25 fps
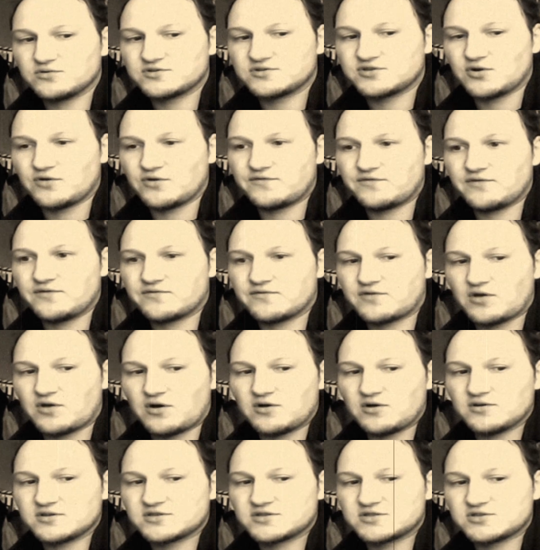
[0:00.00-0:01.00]
So if you've got
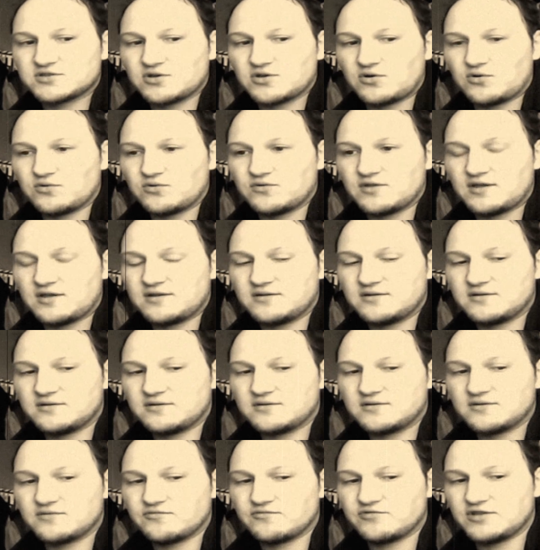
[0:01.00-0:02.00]
a soul, then
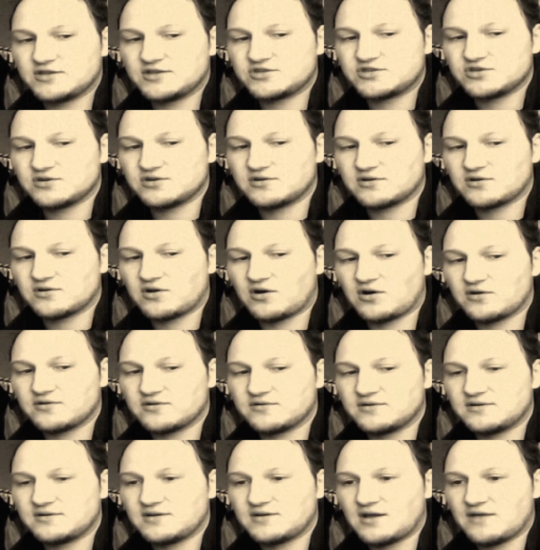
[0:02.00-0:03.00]
religion and God
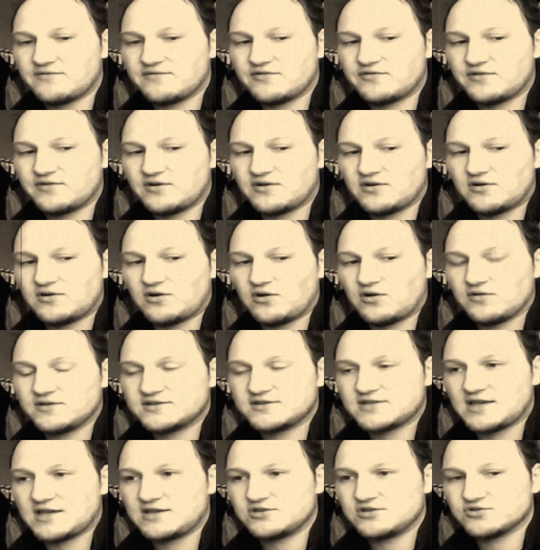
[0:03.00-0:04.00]
and everything and all
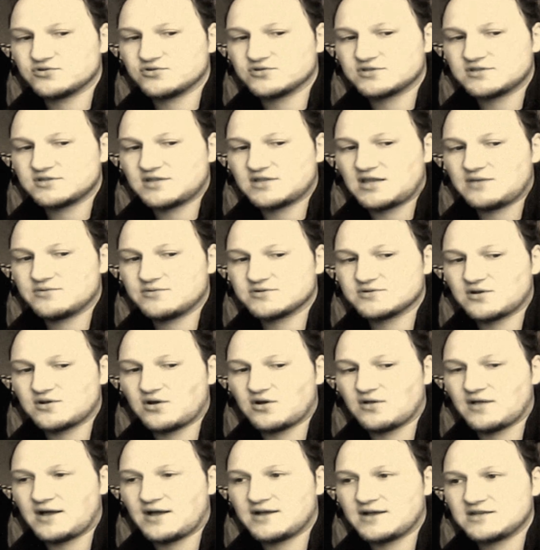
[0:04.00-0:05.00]
this, angels and demons and
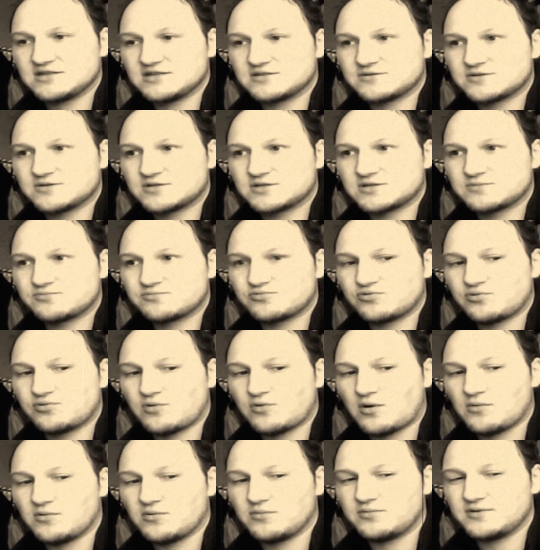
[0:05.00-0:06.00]
all that, is
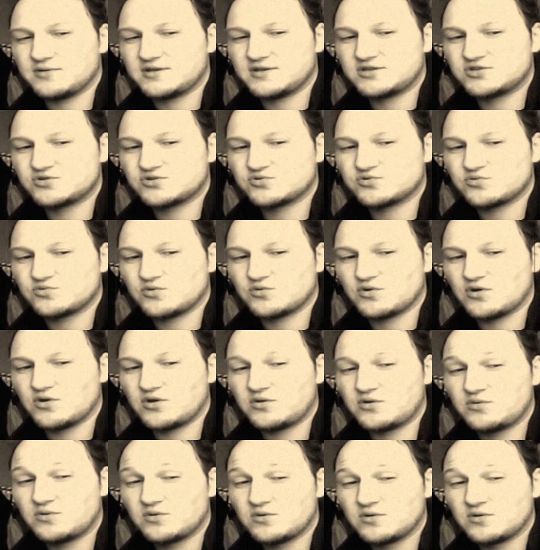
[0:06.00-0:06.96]
probably true.